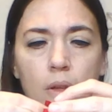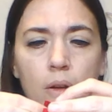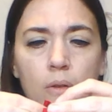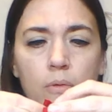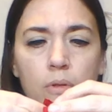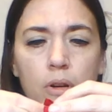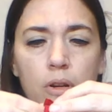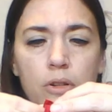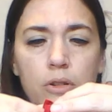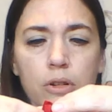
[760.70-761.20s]
So
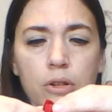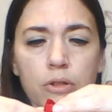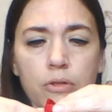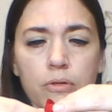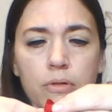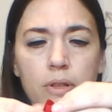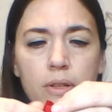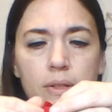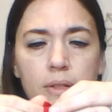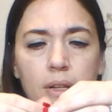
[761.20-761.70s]
we're just gonna
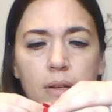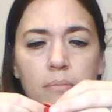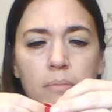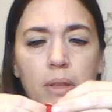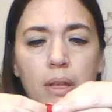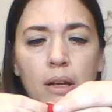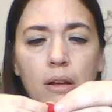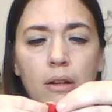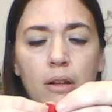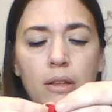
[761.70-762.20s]
do the same
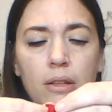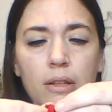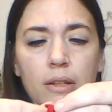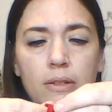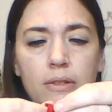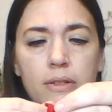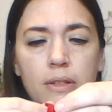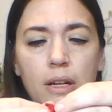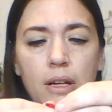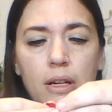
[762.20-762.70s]
thing on
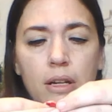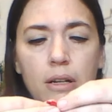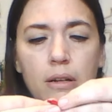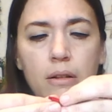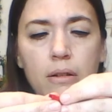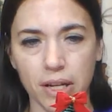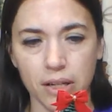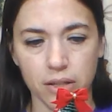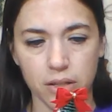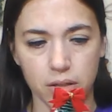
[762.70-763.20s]
this side.
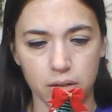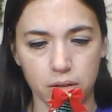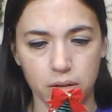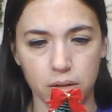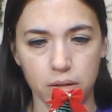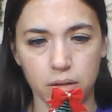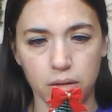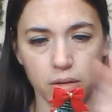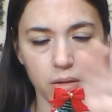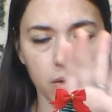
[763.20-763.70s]
Perfect.
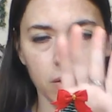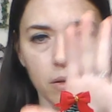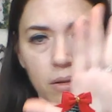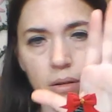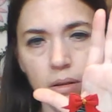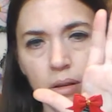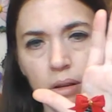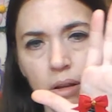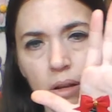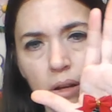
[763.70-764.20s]

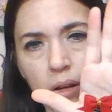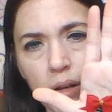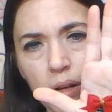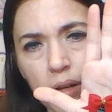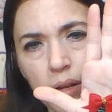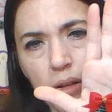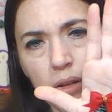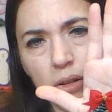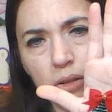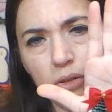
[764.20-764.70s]

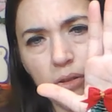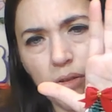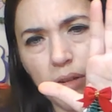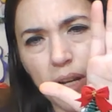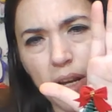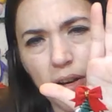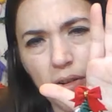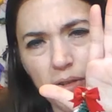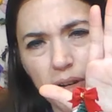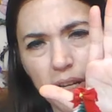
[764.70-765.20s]
So
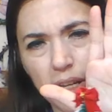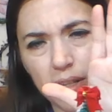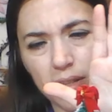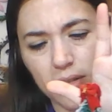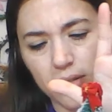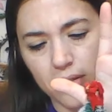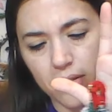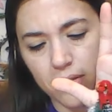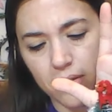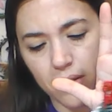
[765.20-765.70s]
now
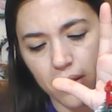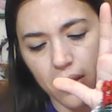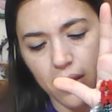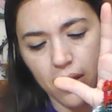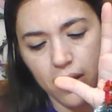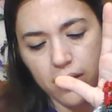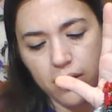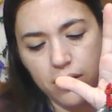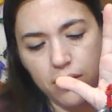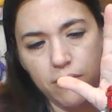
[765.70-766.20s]
it's
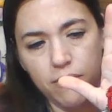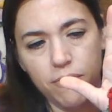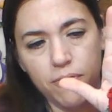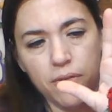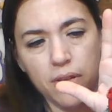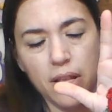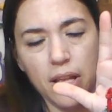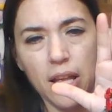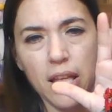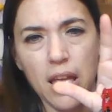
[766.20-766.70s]
kind of
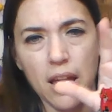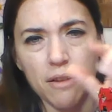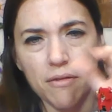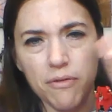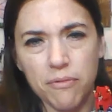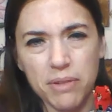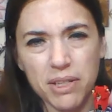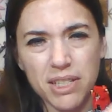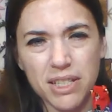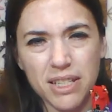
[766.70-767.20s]
again
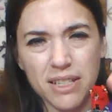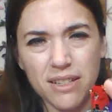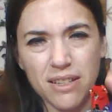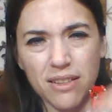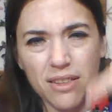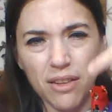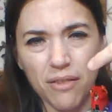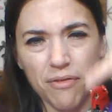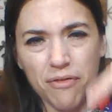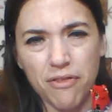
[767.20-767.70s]
from
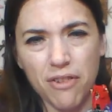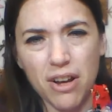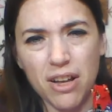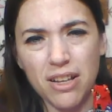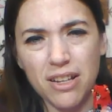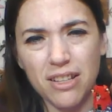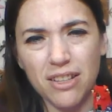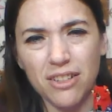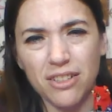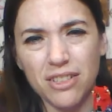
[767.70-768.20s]
the
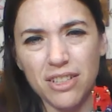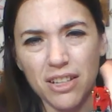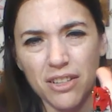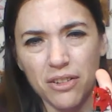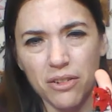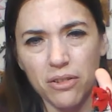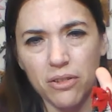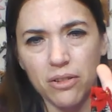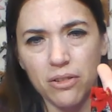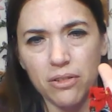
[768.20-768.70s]
front looks a
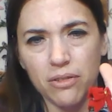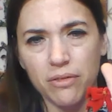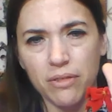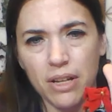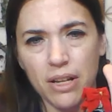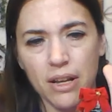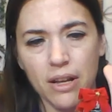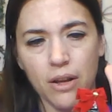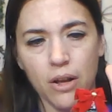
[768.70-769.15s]
little,